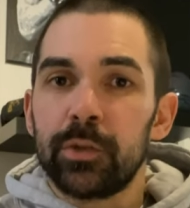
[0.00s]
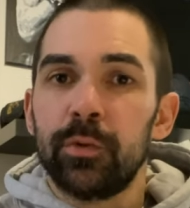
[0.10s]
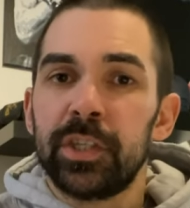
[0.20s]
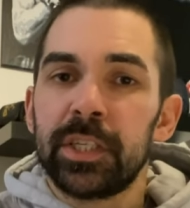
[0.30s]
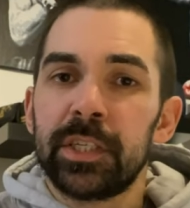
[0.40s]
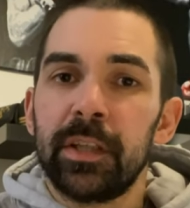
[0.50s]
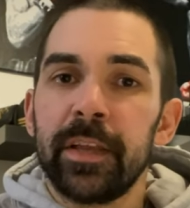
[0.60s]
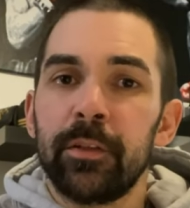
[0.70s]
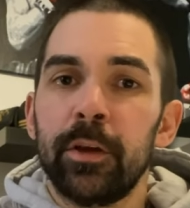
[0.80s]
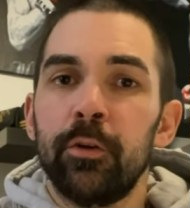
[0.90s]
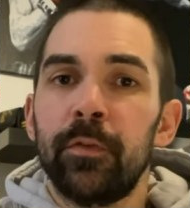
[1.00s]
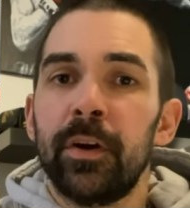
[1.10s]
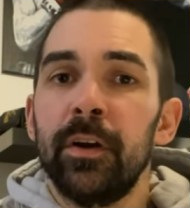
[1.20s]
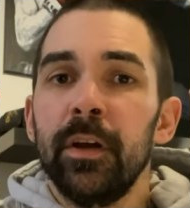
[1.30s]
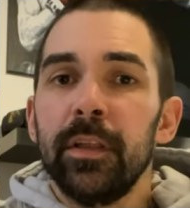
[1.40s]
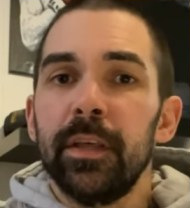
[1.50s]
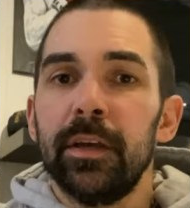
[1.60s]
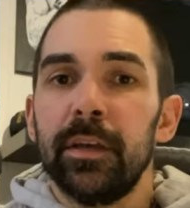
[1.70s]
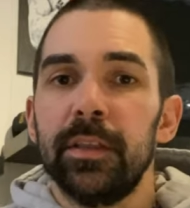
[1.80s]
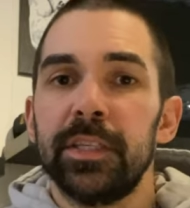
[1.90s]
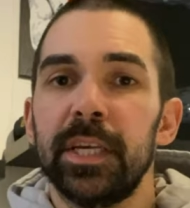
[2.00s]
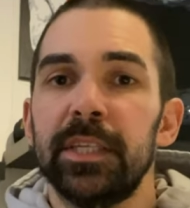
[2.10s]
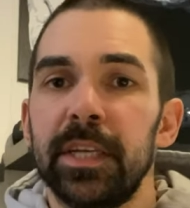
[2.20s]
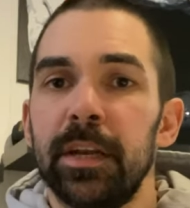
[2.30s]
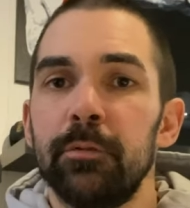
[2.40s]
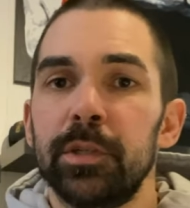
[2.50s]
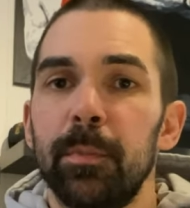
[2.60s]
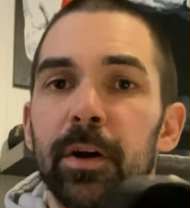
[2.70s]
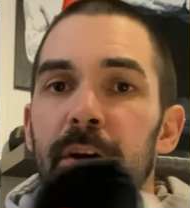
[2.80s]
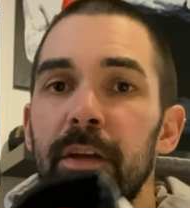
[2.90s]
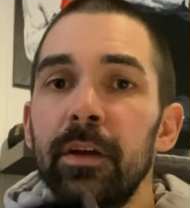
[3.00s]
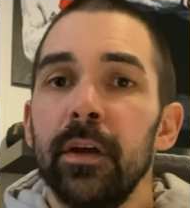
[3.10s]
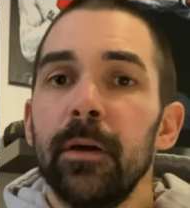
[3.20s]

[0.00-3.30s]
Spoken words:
so just slightly over the 16 ounce mark.